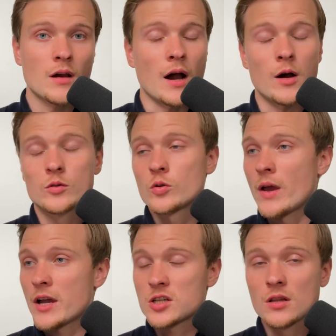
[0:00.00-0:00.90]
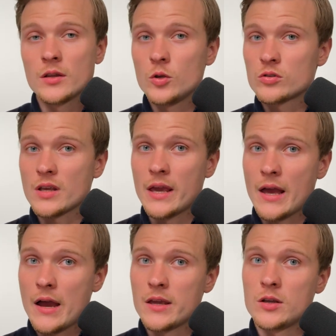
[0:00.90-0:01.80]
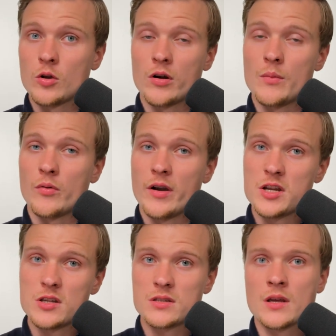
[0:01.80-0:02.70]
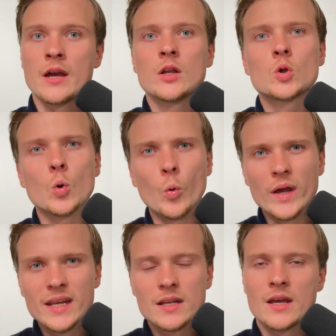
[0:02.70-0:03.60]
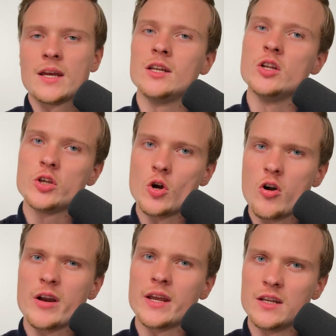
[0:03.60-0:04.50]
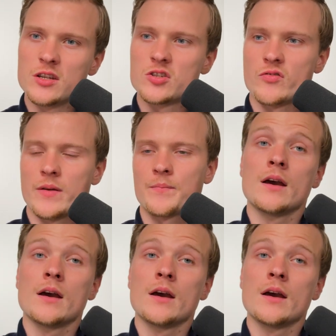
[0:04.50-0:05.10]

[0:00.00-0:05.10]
how to actually use AI in your operations to win in your industry.